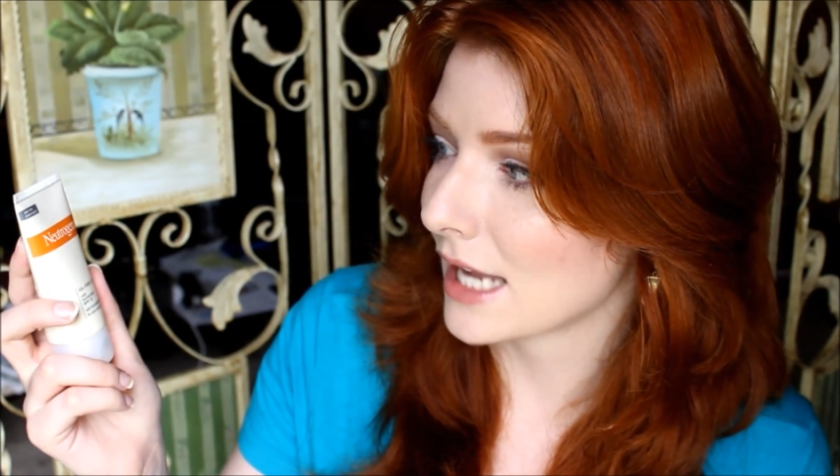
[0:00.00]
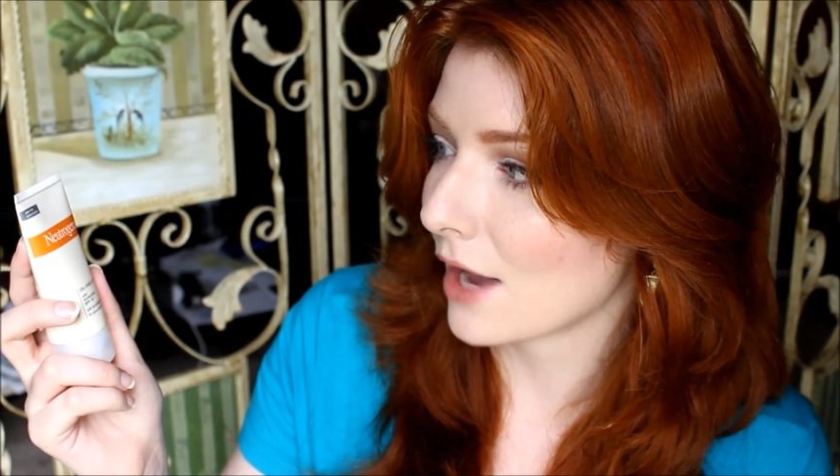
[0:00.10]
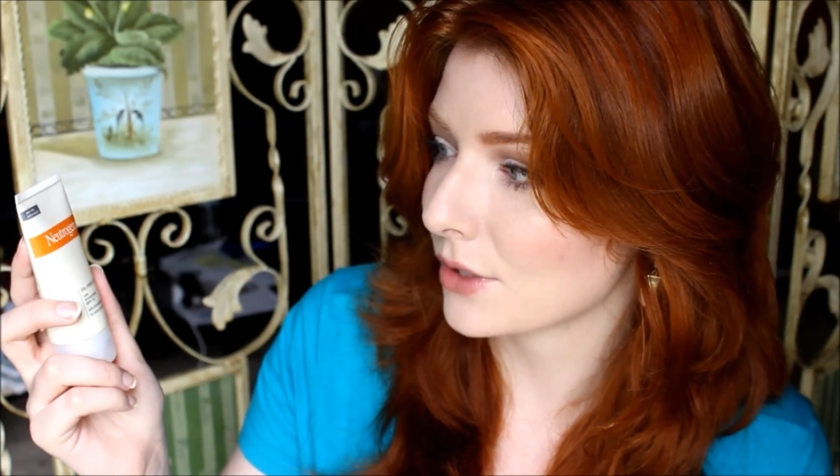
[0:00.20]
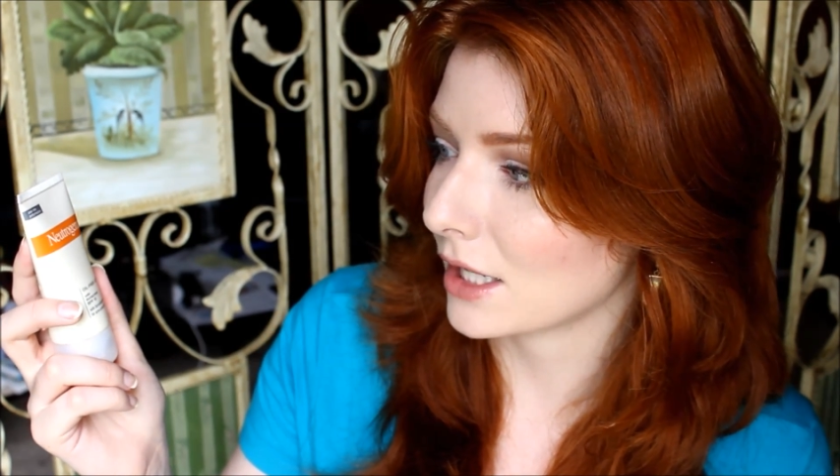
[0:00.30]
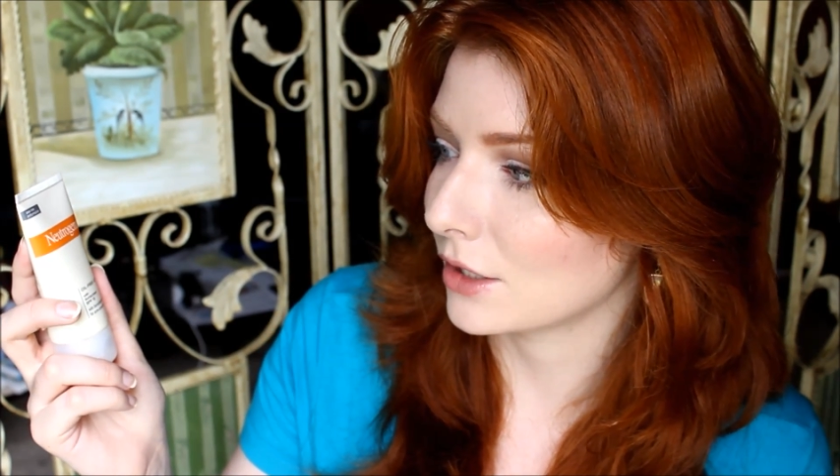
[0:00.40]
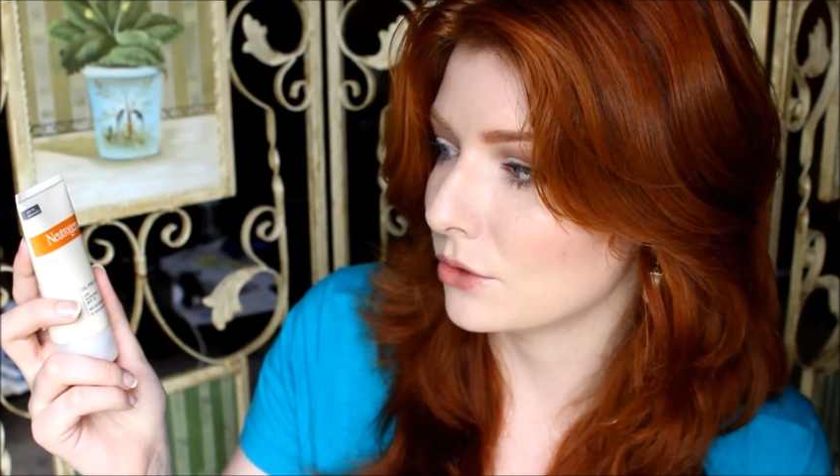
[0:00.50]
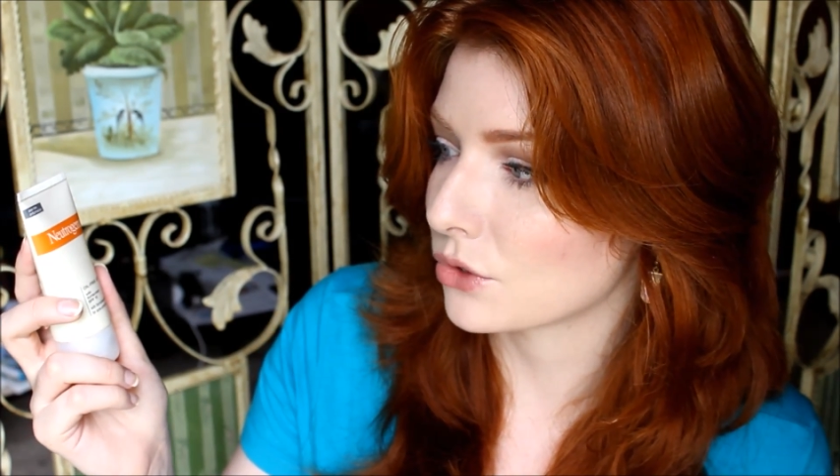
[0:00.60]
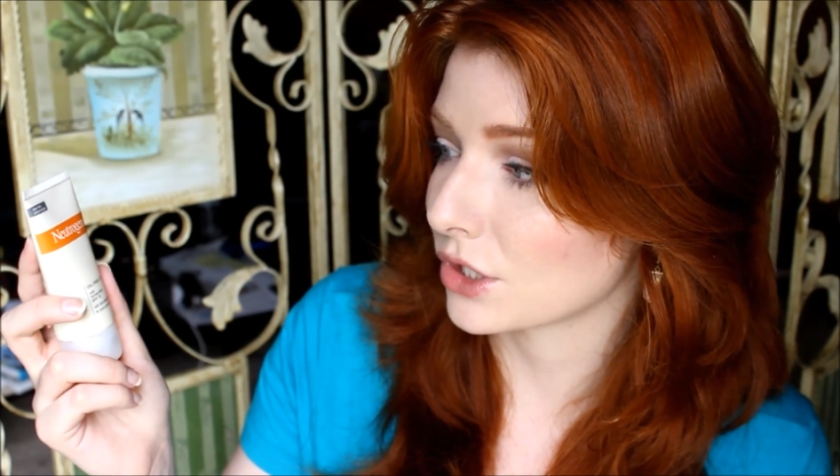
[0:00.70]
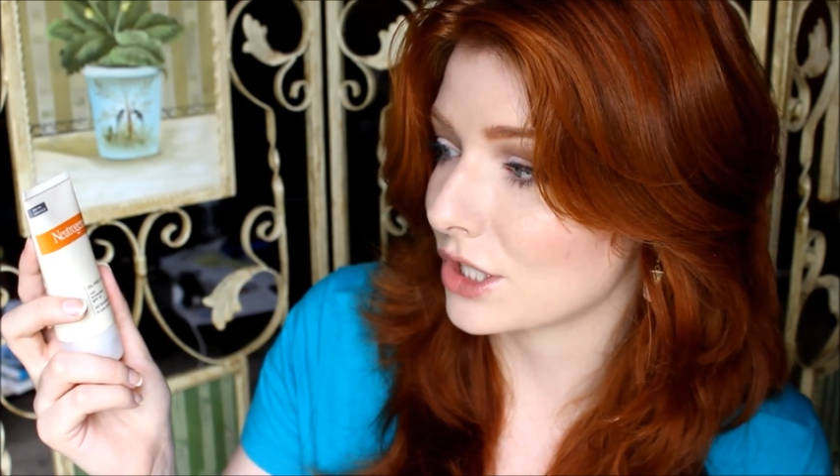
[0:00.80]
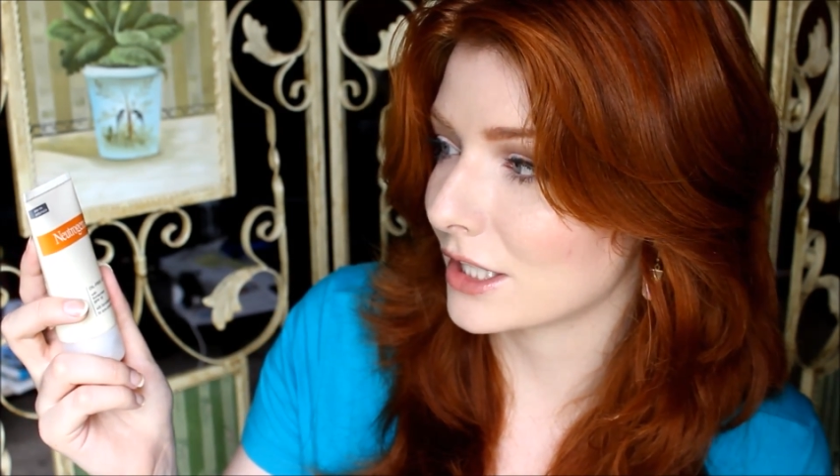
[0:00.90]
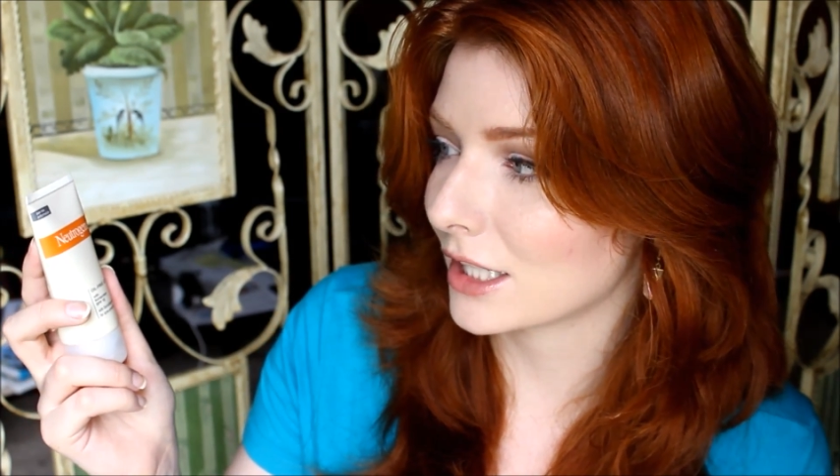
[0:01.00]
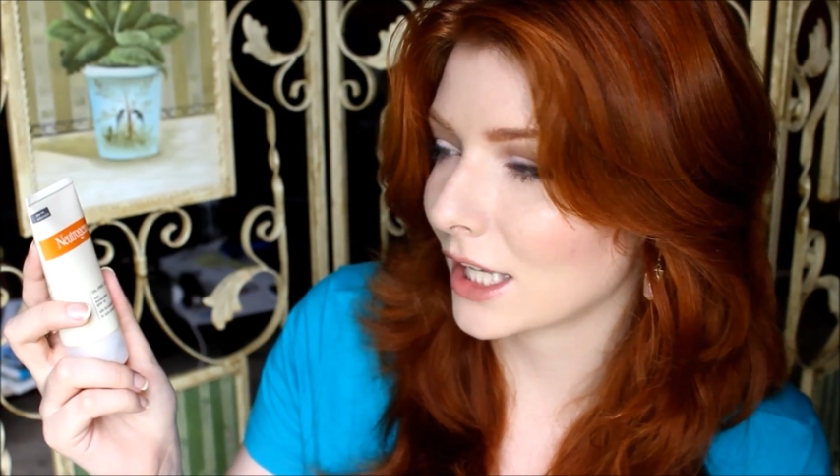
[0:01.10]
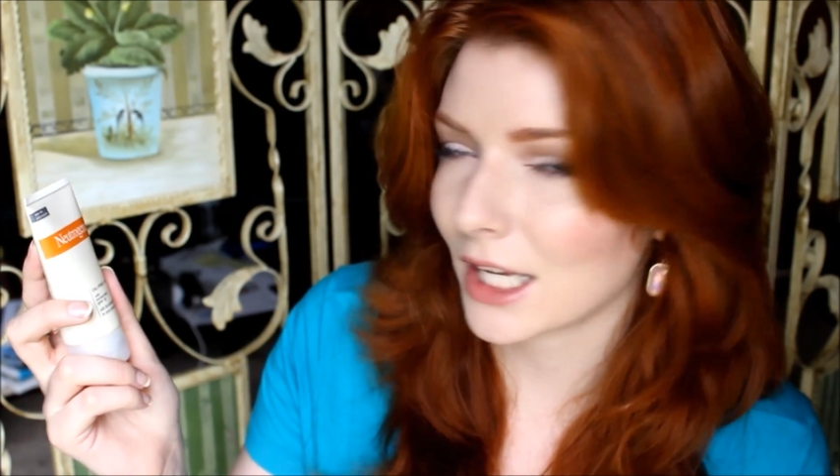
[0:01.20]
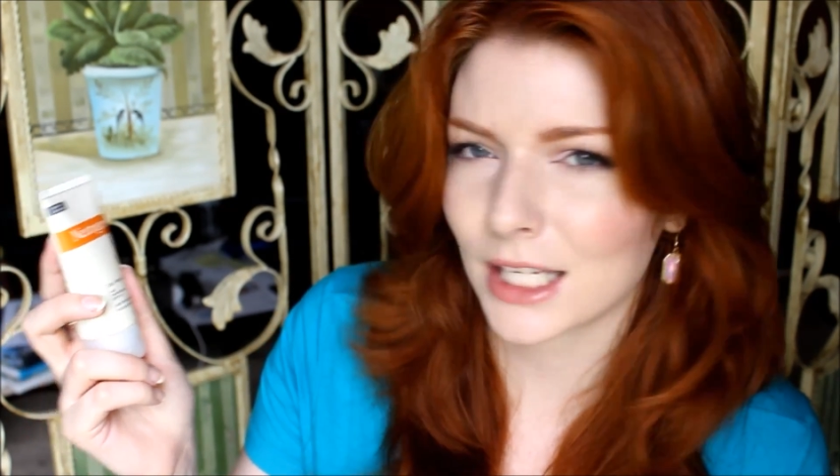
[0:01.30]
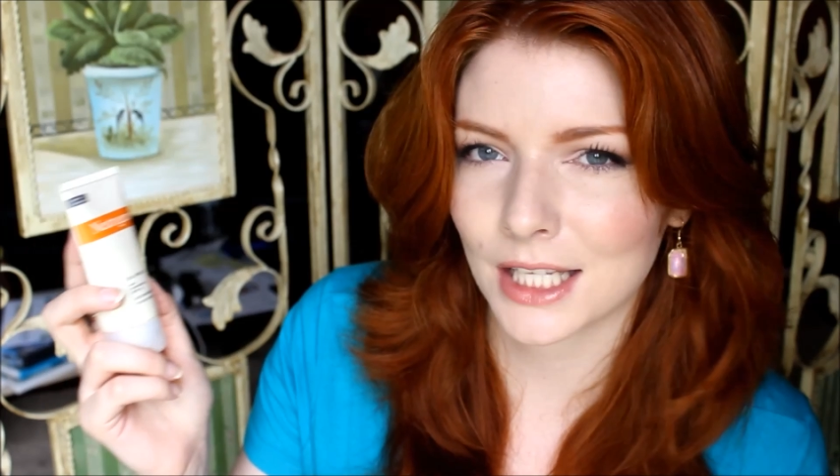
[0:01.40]
out a Neutragena
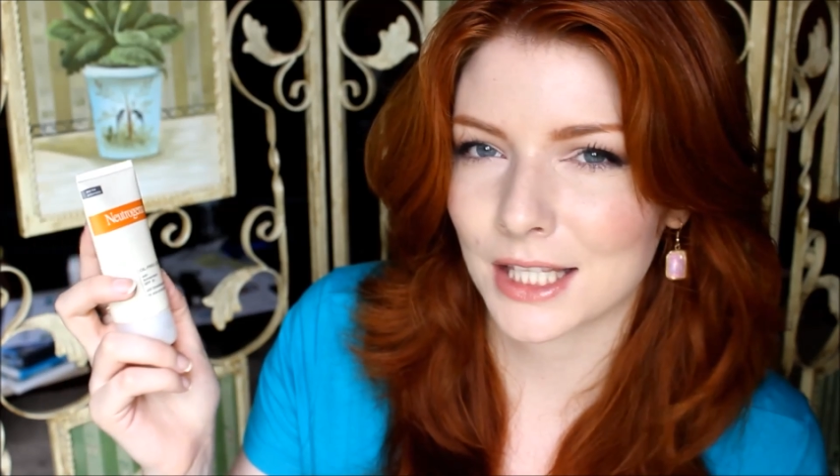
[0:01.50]
kit,